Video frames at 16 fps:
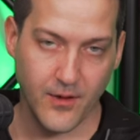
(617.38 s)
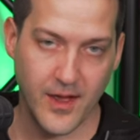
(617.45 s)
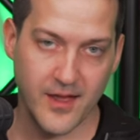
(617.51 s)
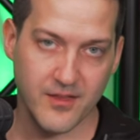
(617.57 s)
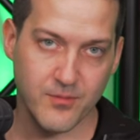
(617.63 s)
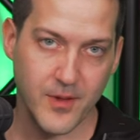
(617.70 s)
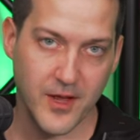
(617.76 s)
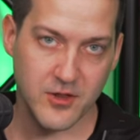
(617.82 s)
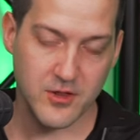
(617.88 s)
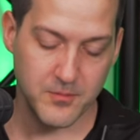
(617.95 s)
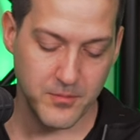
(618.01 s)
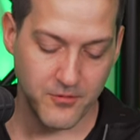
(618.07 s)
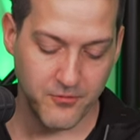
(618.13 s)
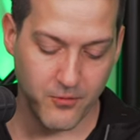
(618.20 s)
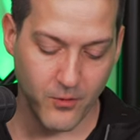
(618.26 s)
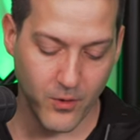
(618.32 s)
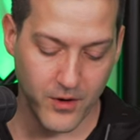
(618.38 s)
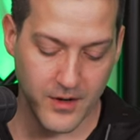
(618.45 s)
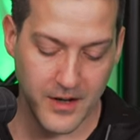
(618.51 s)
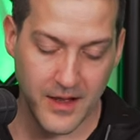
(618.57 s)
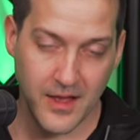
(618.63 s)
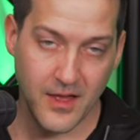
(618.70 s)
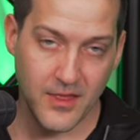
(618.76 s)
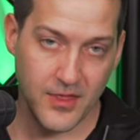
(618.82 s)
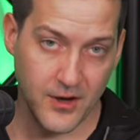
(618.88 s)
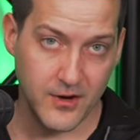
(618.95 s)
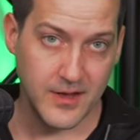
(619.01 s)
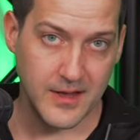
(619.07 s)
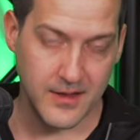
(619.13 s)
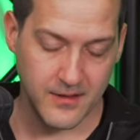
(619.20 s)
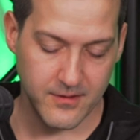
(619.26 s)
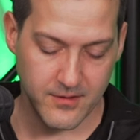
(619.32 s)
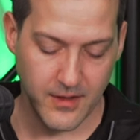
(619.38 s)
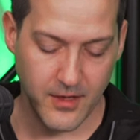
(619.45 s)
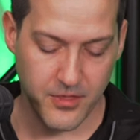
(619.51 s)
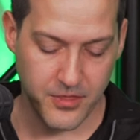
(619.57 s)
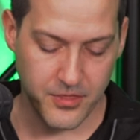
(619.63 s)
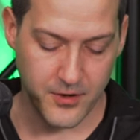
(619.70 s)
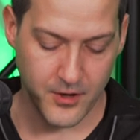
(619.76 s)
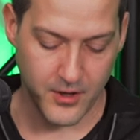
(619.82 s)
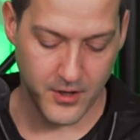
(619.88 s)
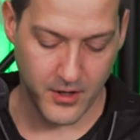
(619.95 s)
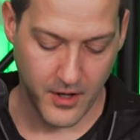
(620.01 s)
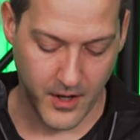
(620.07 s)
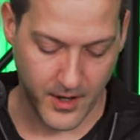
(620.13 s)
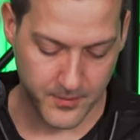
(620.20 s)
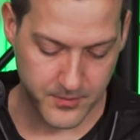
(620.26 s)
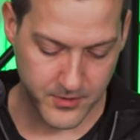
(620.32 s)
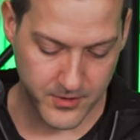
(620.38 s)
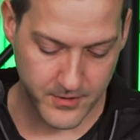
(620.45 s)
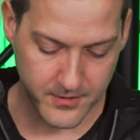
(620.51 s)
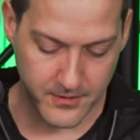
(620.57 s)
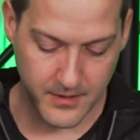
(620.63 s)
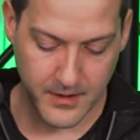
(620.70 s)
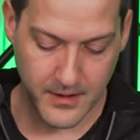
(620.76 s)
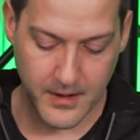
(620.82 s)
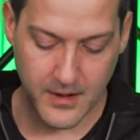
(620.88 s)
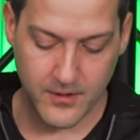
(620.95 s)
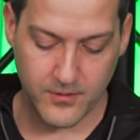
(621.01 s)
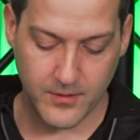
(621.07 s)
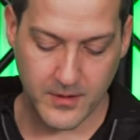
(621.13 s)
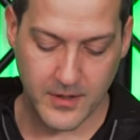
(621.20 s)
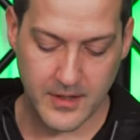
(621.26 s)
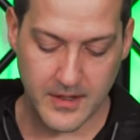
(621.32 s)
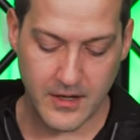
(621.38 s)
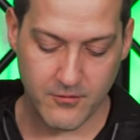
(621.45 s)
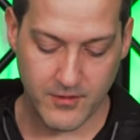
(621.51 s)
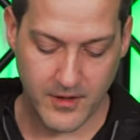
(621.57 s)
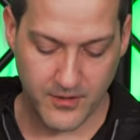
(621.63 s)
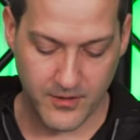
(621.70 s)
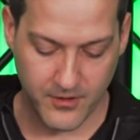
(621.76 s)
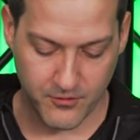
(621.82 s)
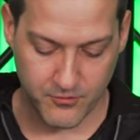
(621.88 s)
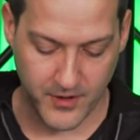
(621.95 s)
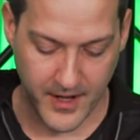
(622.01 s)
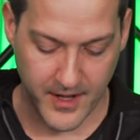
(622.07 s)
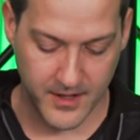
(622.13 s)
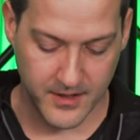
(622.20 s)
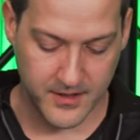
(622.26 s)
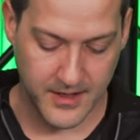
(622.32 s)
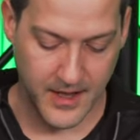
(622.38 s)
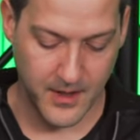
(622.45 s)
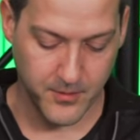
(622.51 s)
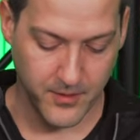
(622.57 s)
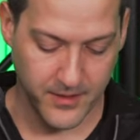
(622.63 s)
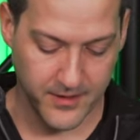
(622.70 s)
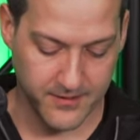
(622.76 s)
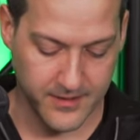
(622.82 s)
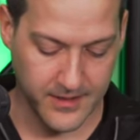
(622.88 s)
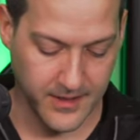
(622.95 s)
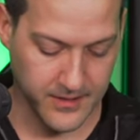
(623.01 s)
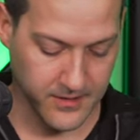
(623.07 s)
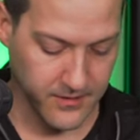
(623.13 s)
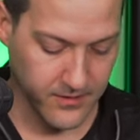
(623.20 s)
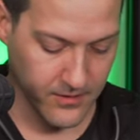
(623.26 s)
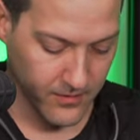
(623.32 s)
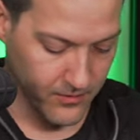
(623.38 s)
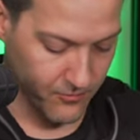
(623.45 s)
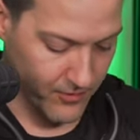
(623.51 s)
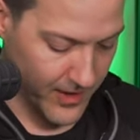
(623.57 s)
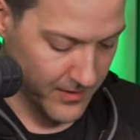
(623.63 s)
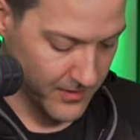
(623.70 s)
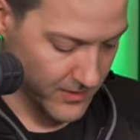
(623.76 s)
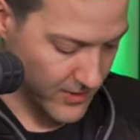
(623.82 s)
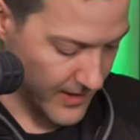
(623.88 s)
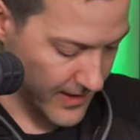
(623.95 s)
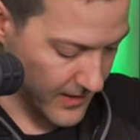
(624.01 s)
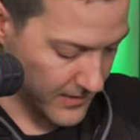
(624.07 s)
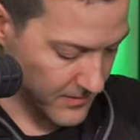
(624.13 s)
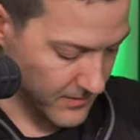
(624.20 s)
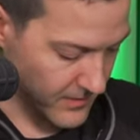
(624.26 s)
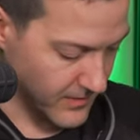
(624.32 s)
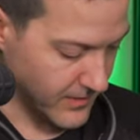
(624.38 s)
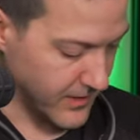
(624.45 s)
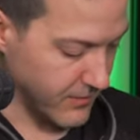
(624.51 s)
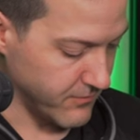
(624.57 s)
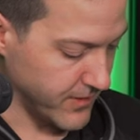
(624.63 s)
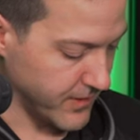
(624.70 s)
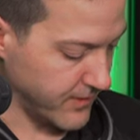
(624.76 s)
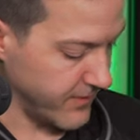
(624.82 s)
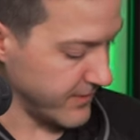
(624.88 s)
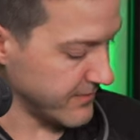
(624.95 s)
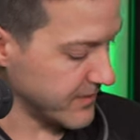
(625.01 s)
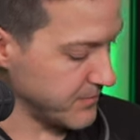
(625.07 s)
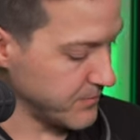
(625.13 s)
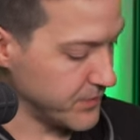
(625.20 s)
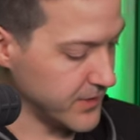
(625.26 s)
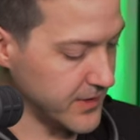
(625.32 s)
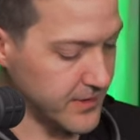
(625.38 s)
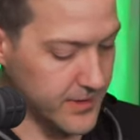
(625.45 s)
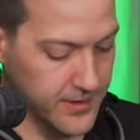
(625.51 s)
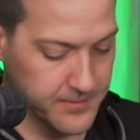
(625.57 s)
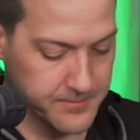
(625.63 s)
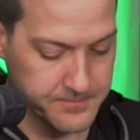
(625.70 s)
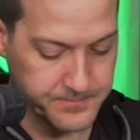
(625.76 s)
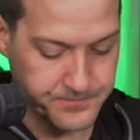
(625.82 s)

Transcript: as mentioned before, there is a third option. So I'm going to get rid of this red cable that's connected to the right jack. I'm going to get rid of this completely.